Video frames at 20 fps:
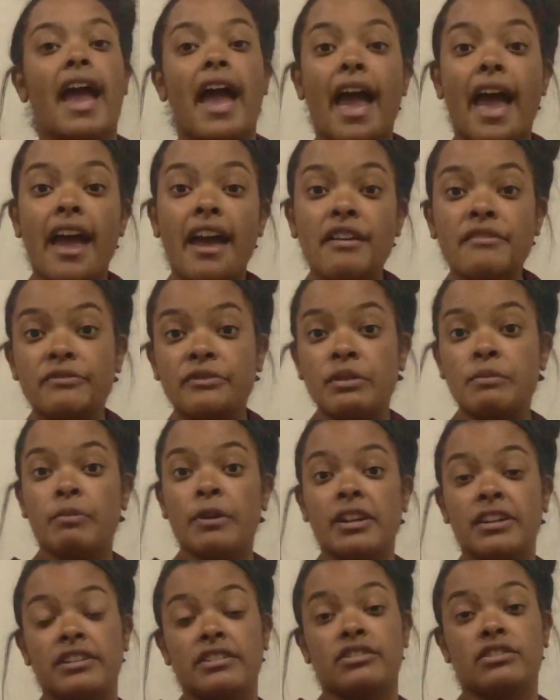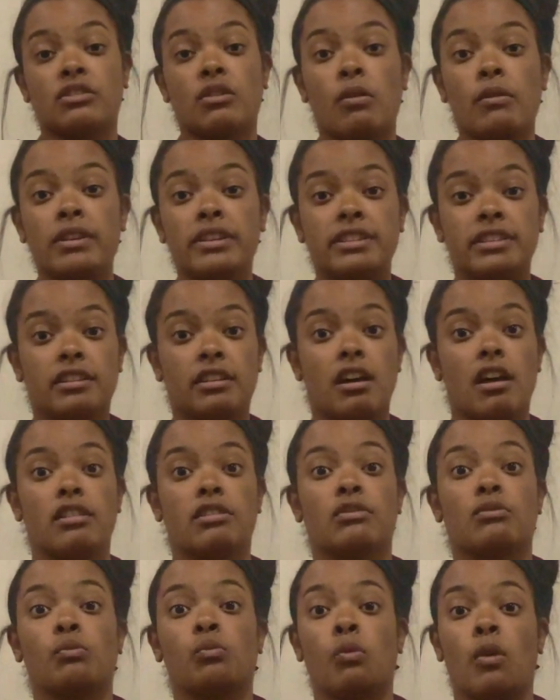Everybody is going to
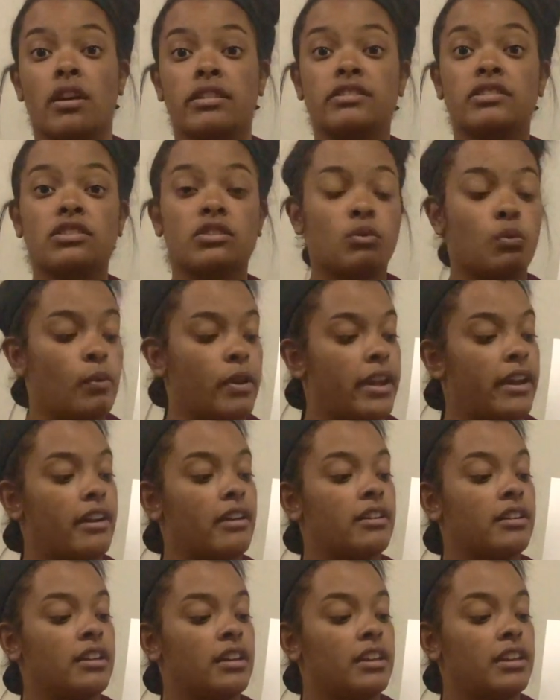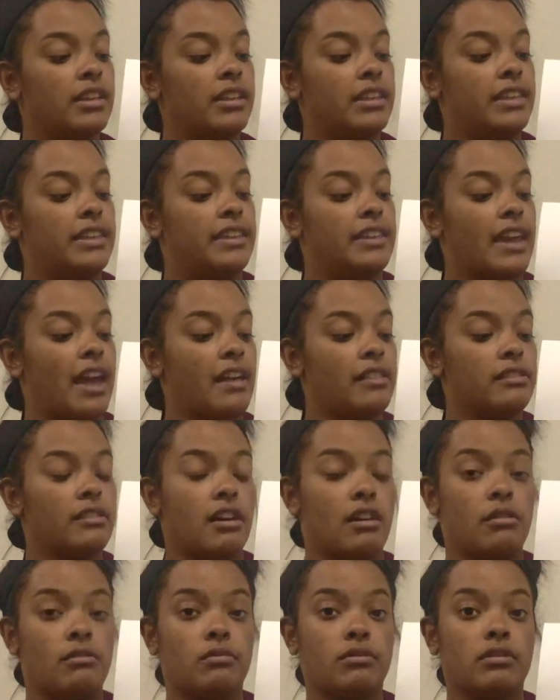color one square yellow.
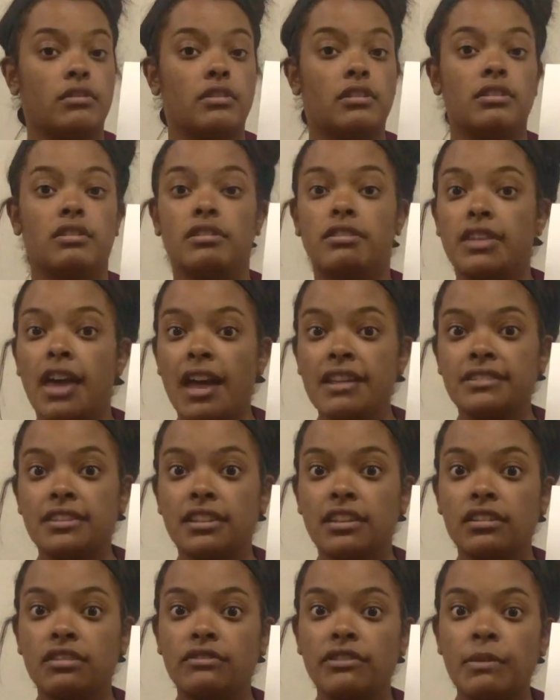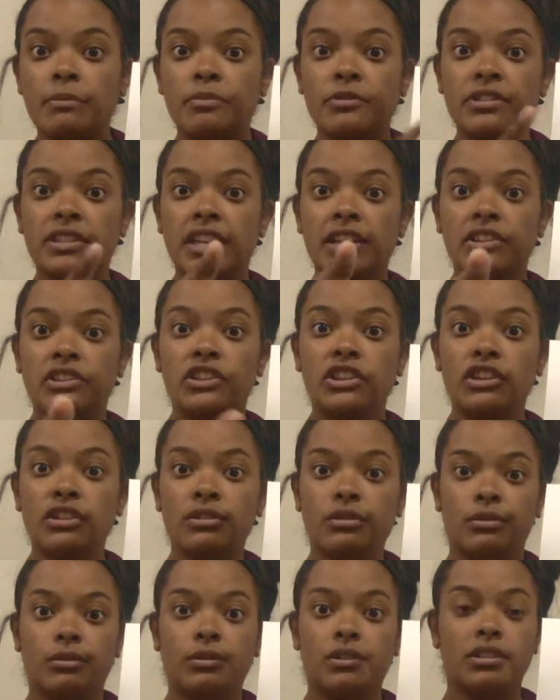That's going to represent
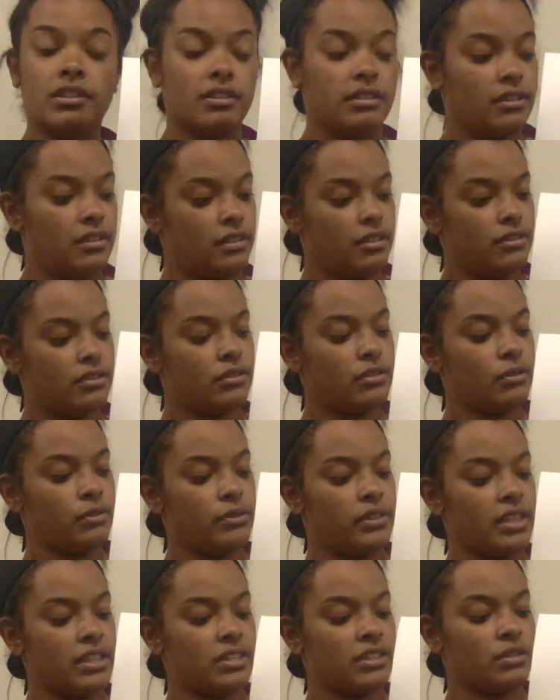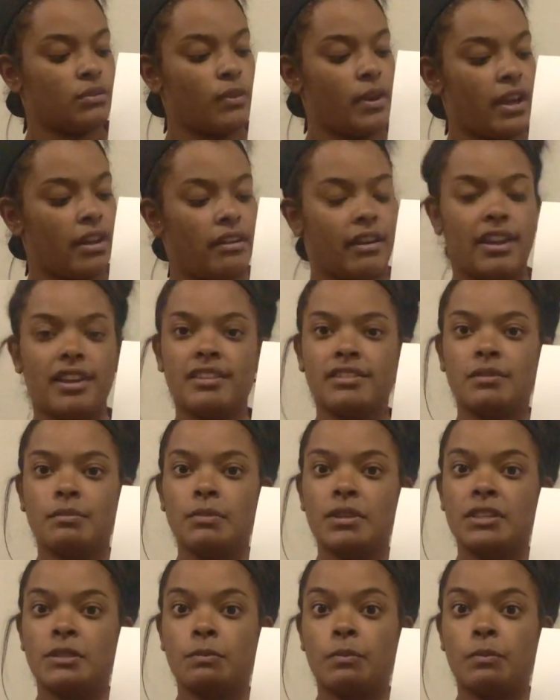you. So this square is Miss